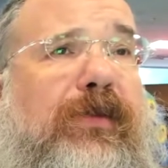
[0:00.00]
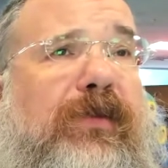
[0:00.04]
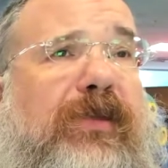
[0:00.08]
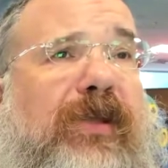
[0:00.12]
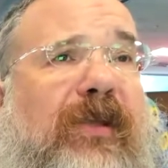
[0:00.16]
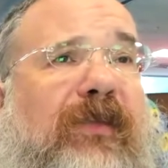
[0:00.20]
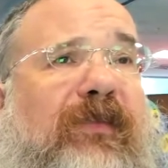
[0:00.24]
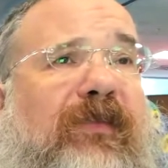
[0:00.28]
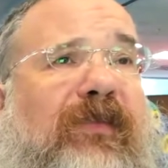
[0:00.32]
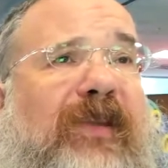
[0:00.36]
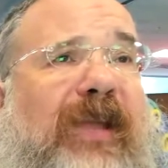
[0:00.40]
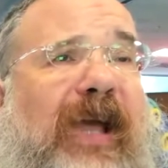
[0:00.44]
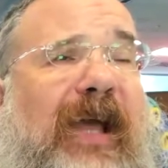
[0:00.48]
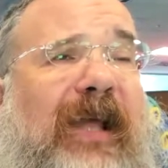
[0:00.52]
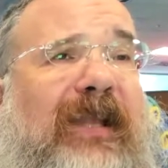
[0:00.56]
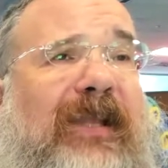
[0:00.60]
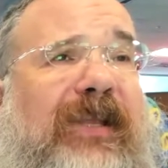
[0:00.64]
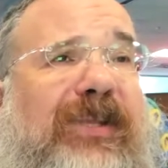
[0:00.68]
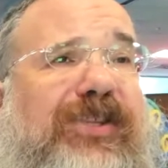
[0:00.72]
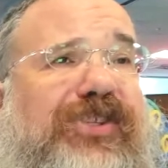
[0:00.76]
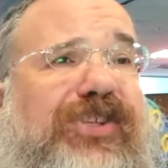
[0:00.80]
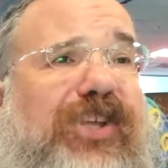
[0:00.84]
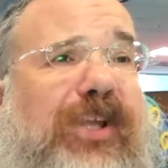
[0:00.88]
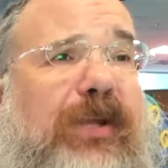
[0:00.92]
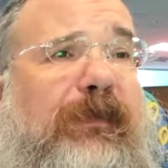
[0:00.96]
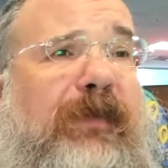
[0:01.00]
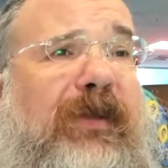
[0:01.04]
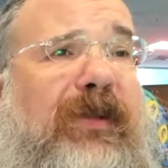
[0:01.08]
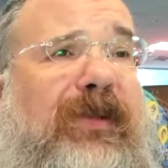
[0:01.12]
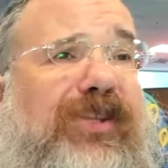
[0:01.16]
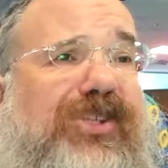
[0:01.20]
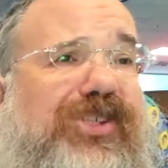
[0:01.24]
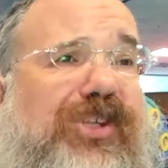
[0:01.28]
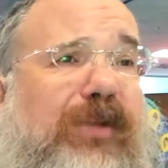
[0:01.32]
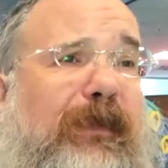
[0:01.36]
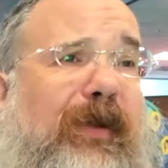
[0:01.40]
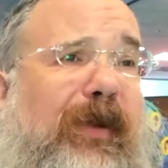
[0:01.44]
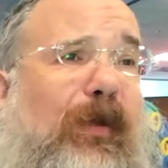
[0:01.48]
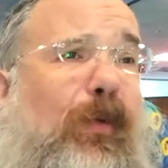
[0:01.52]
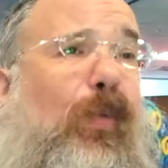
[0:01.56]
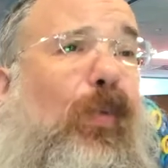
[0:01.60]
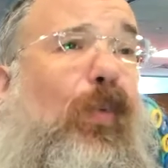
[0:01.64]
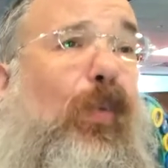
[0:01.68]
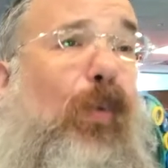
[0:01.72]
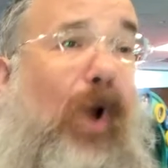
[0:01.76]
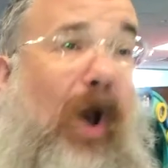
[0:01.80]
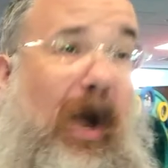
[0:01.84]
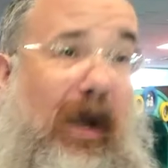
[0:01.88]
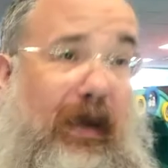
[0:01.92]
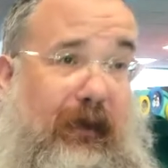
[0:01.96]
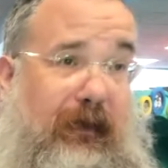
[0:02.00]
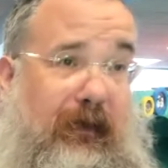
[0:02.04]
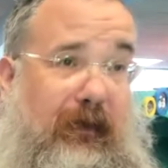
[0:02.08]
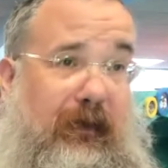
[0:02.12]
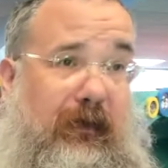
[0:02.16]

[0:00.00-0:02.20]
it's not legitimate. Legitimate what?